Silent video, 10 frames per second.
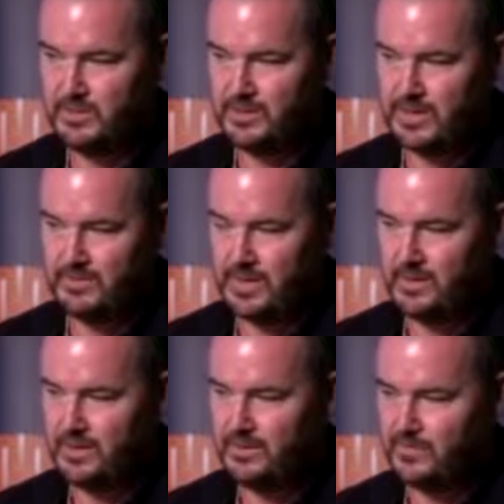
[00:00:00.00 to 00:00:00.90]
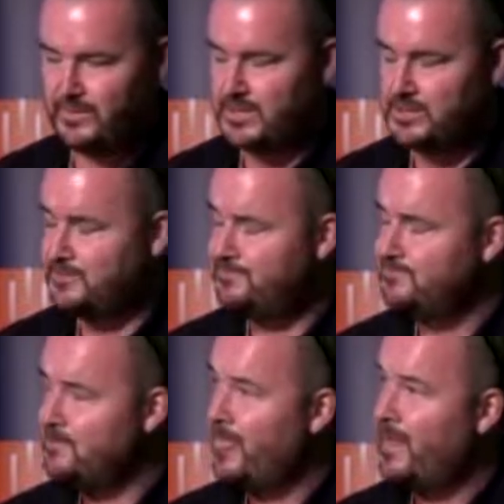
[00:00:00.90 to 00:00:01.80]
that medical information.
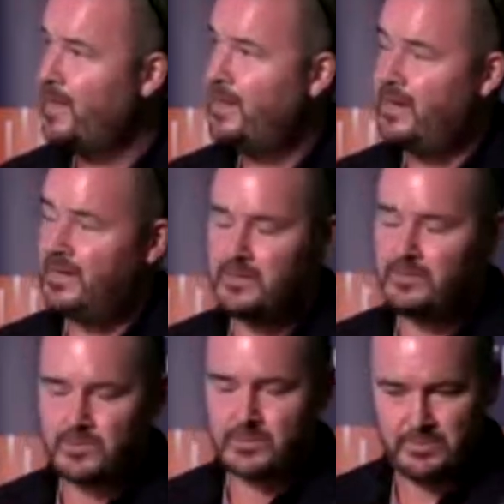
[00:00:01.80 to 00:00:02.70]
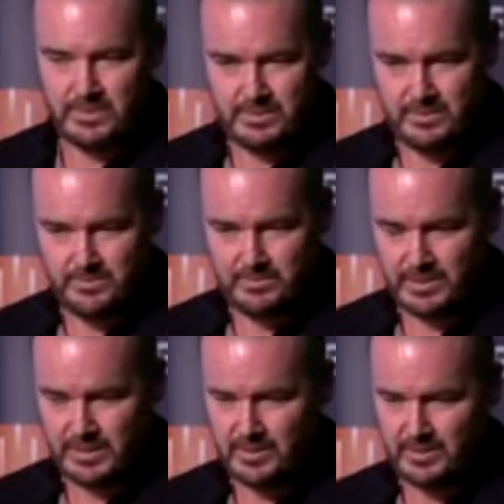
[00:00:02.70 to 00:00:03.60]
And in the most recent
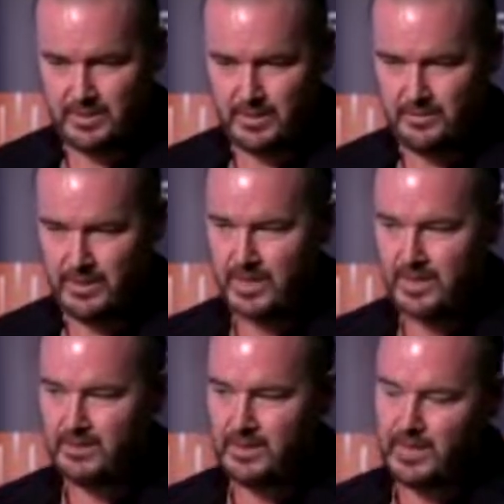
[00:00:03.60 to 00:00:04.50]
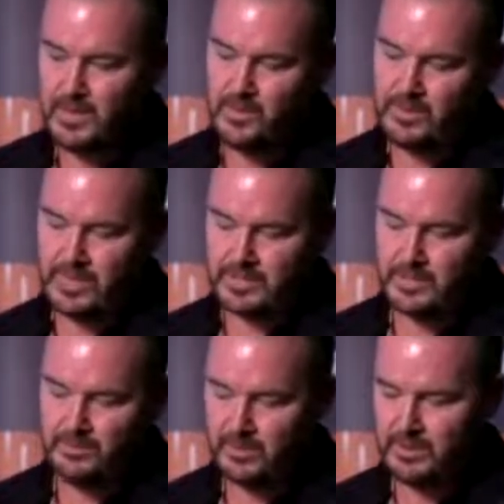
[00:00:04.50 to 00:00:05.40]
projectathon that we had, we
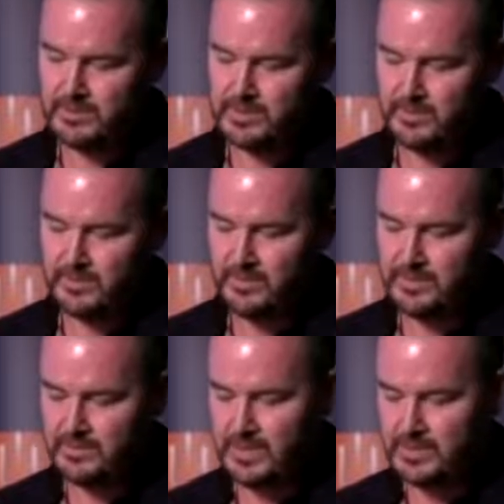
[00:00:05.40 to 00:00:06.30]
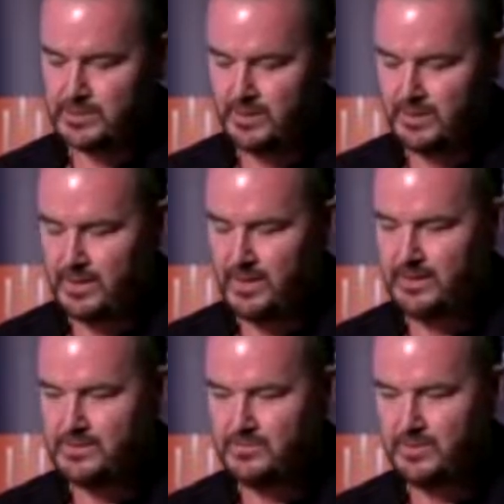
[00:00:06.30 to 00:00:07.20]
actually brought in some of our international
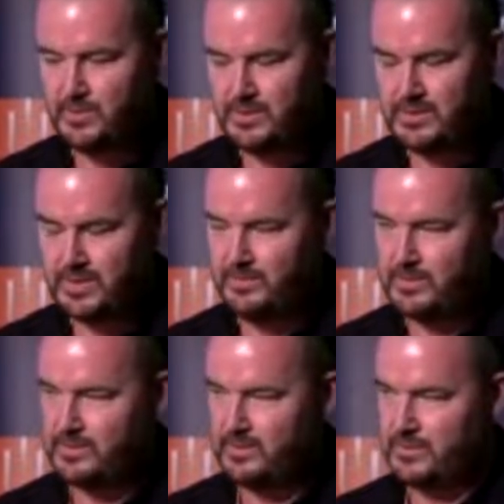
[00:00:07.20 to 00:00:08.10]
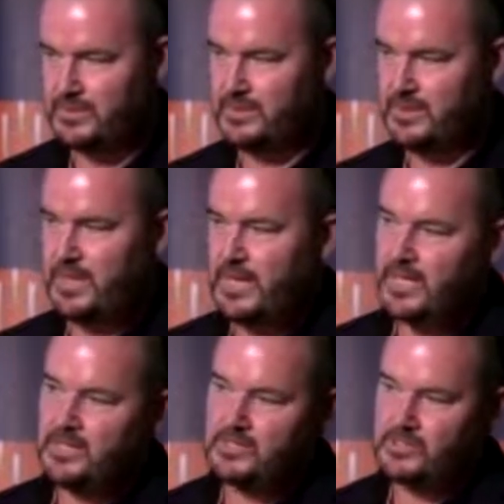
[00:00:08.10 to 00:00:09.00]
colleagues. We brought in Cyprus and Greece to